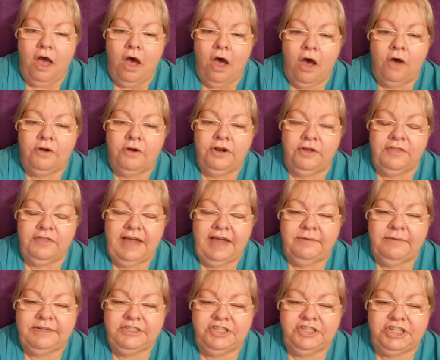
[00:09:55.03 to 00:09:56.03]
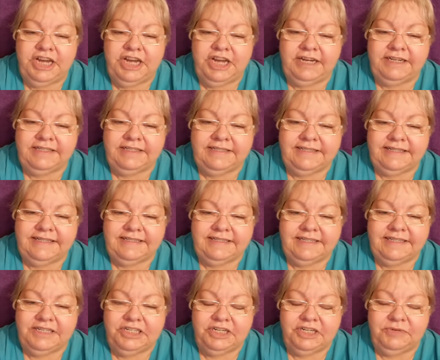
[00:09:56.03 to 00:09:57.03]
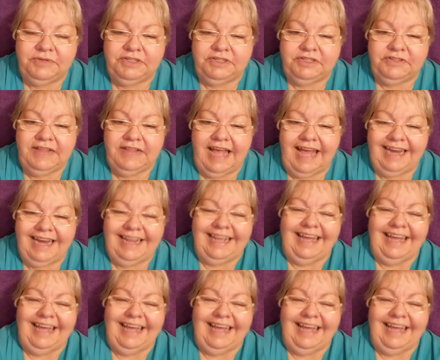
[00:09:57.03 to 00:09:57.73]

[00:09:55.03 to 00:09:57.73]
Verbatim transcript: Oh no, that was Janice that said she would do that.